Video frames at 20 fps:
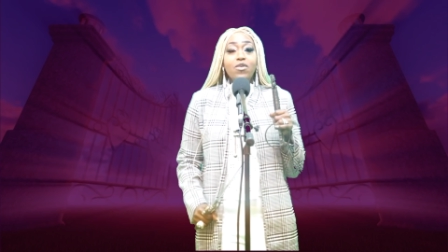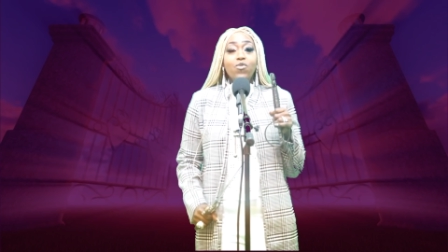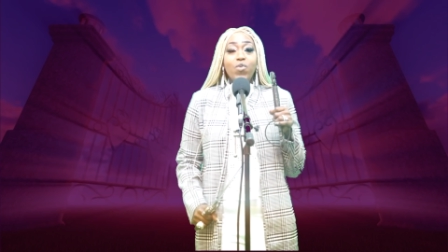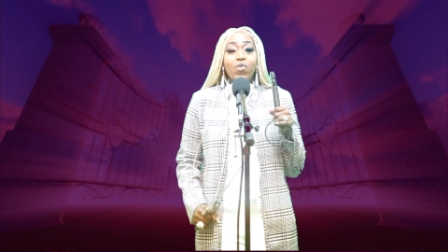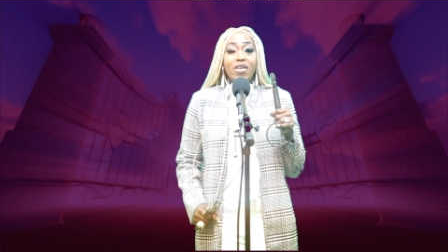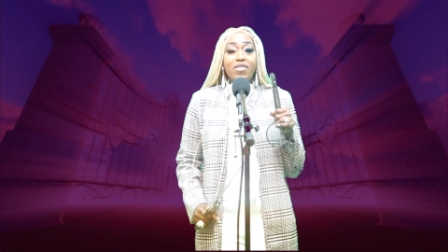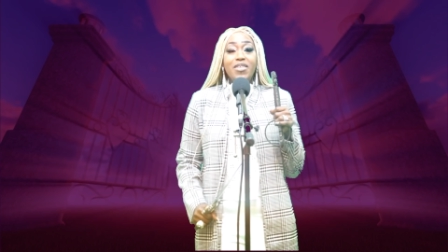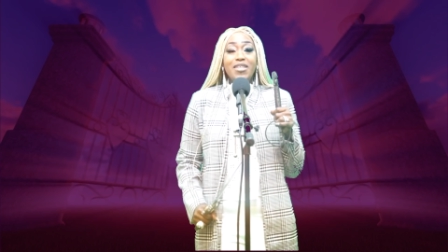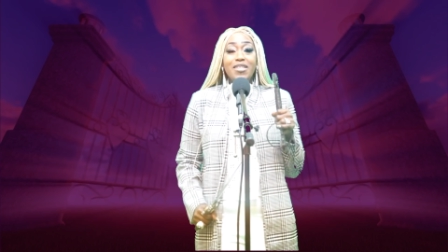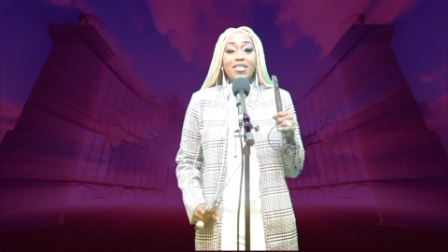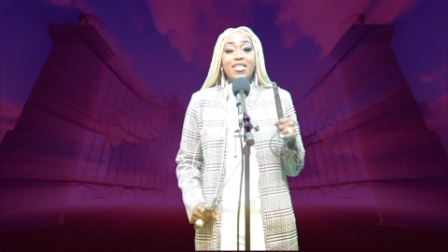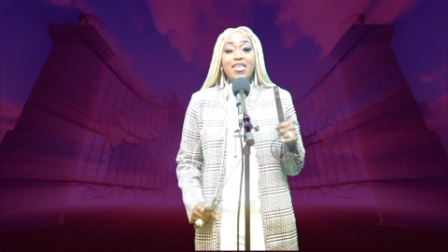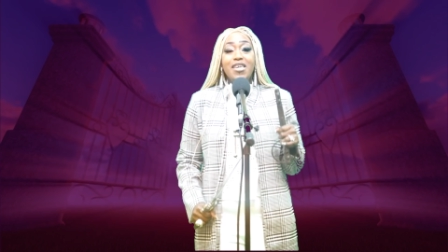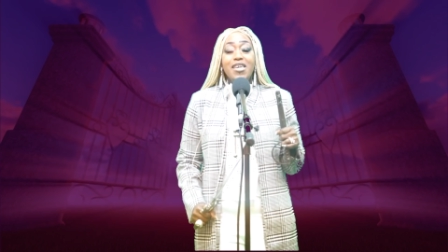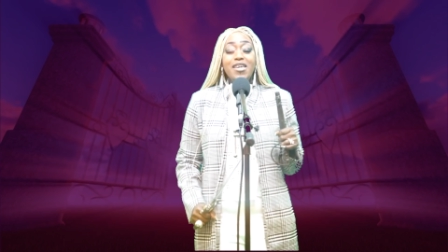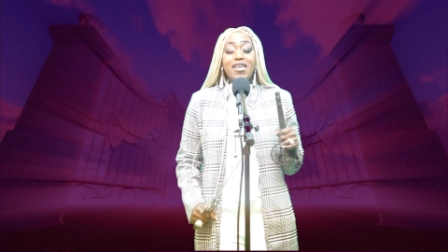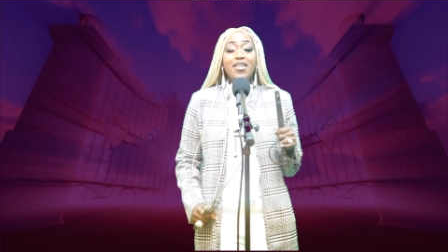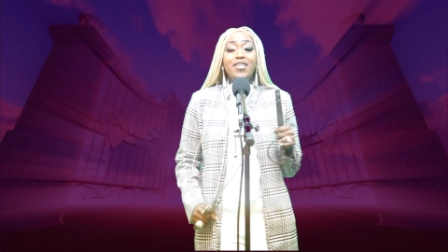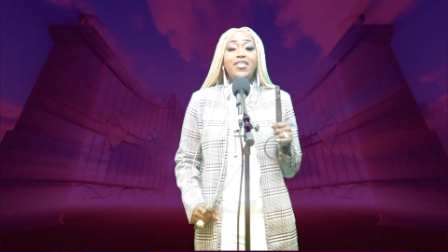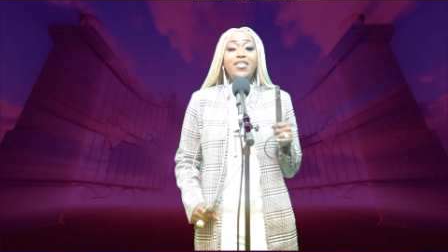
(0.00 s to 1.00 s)
with this key
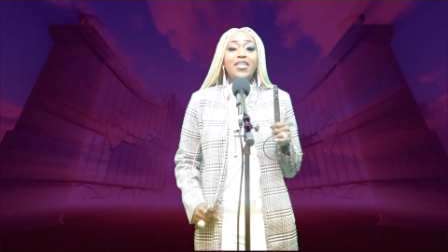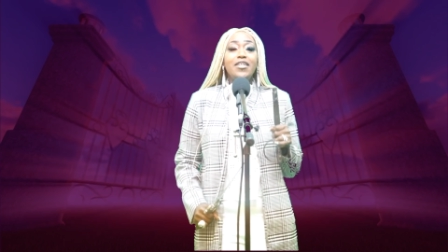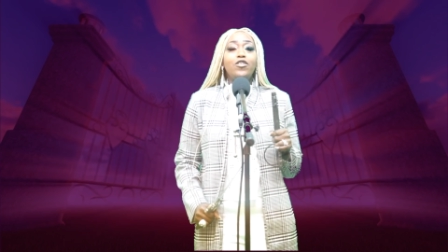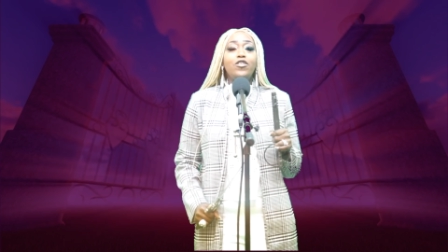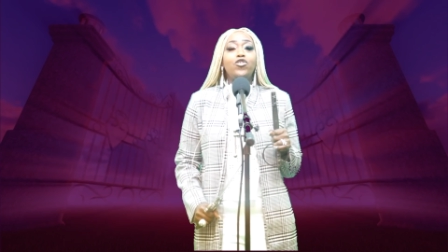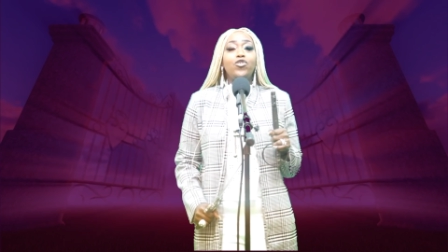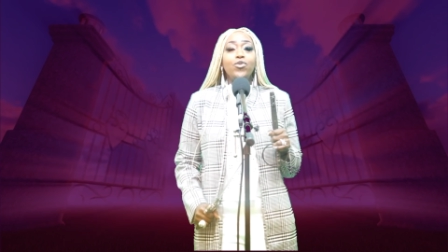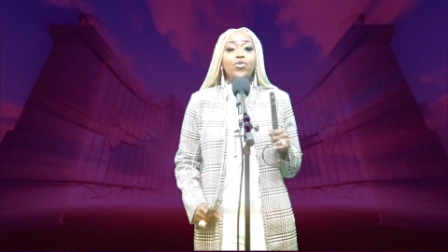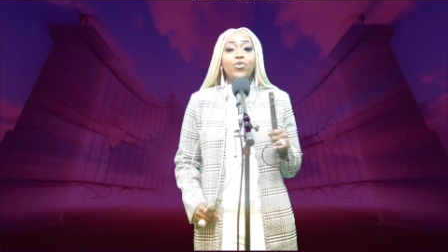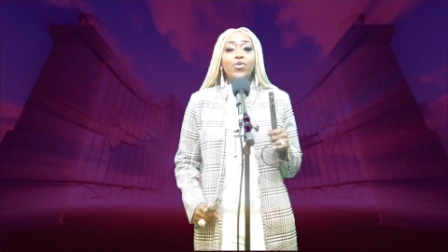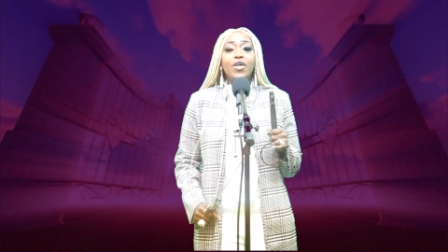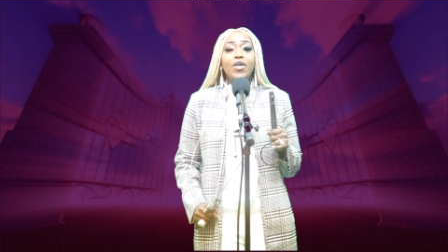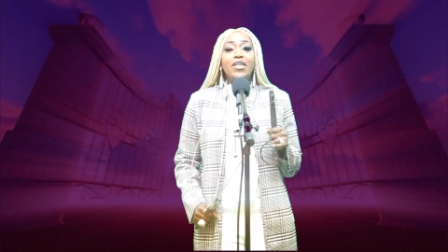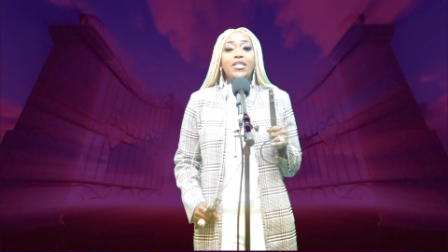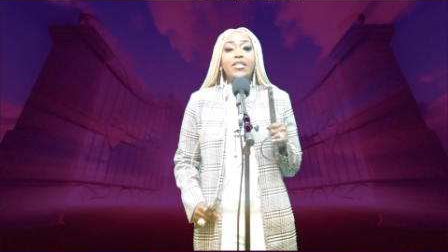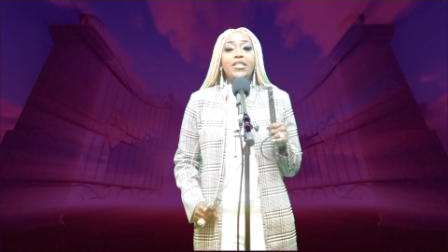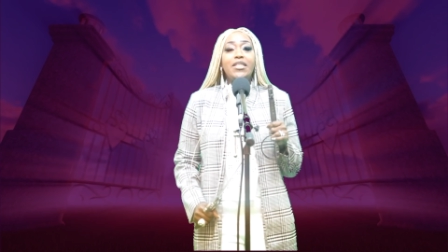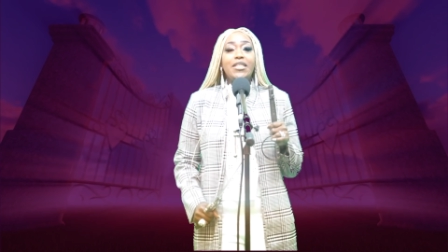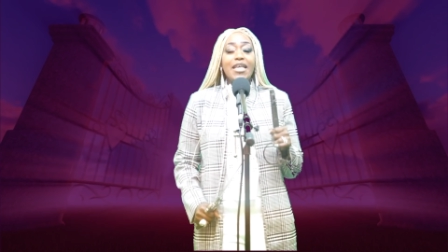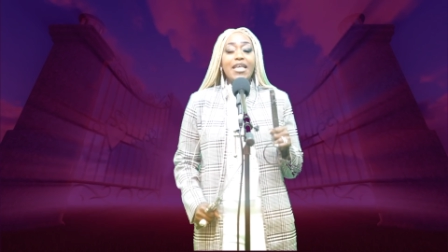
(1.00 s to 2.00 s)
just to
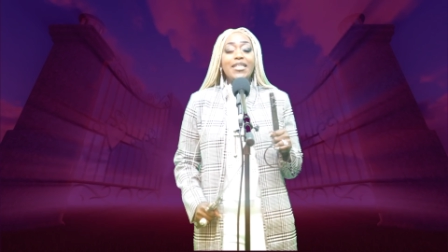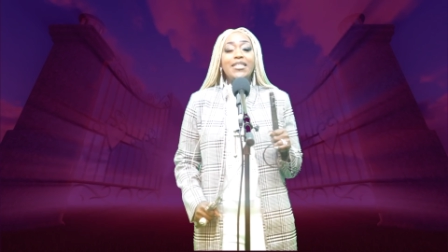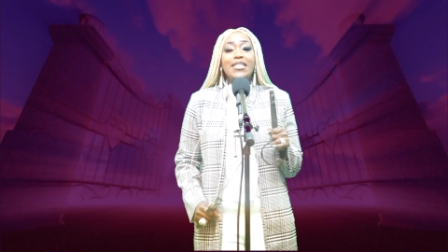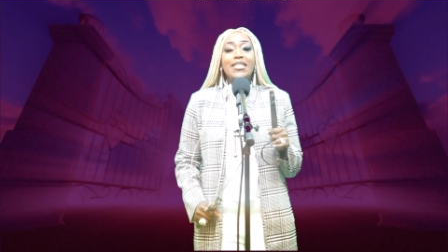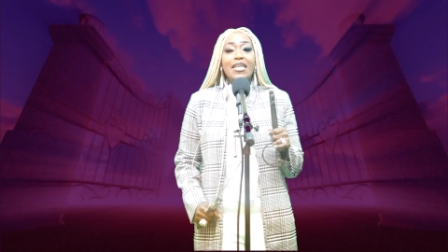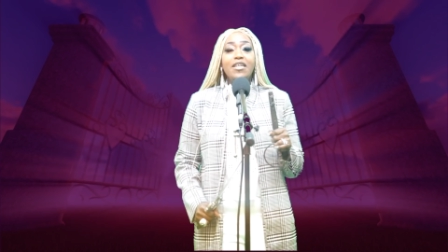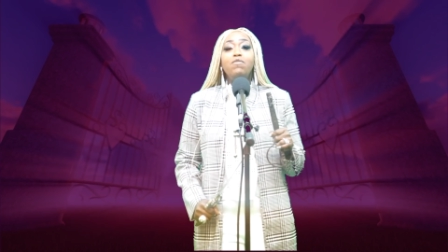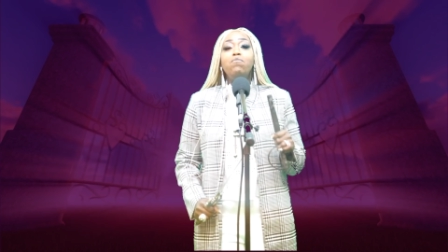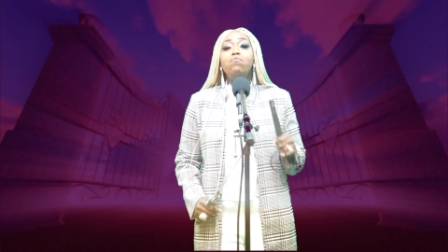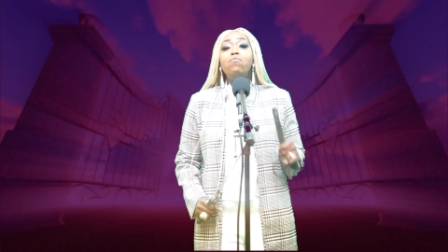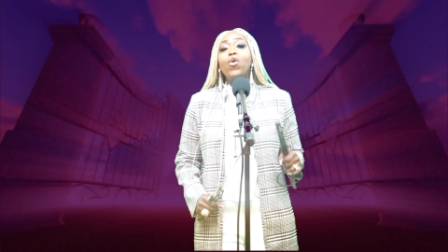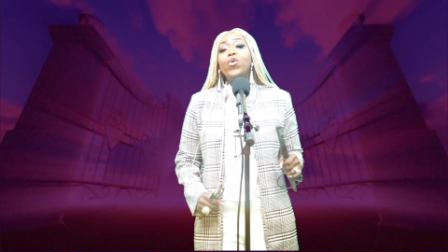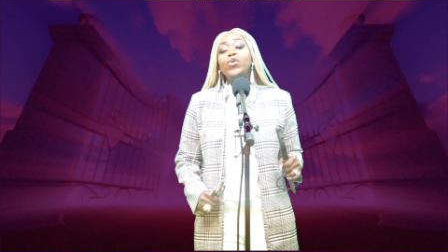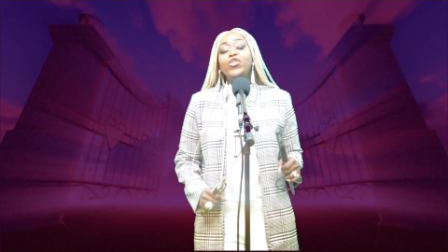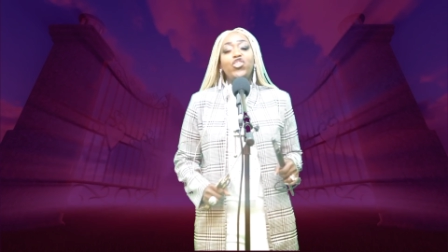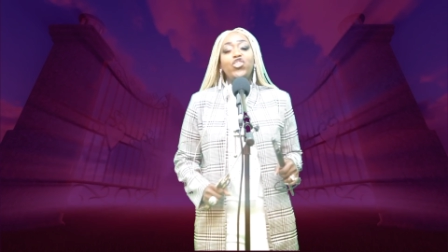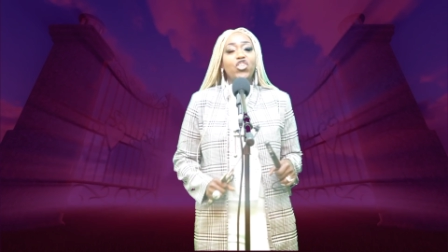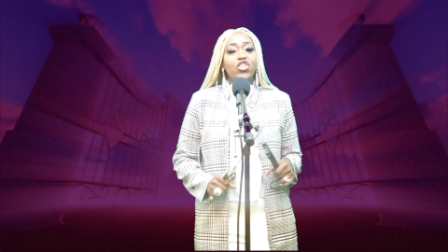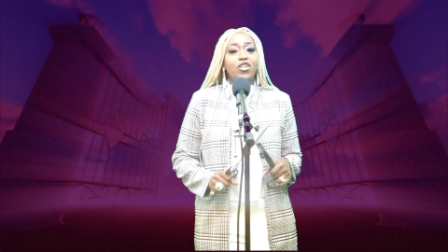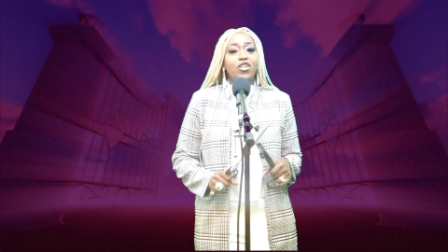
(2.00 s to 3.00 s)
set in
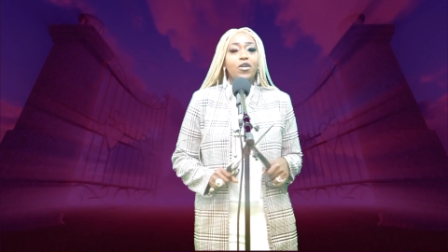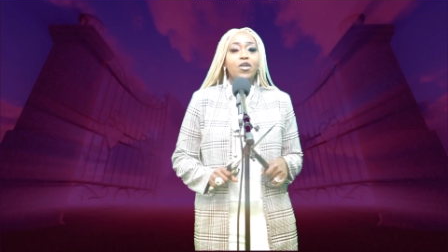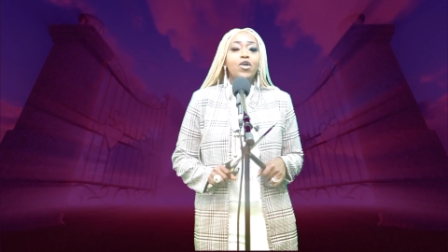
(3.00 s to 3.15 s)
motion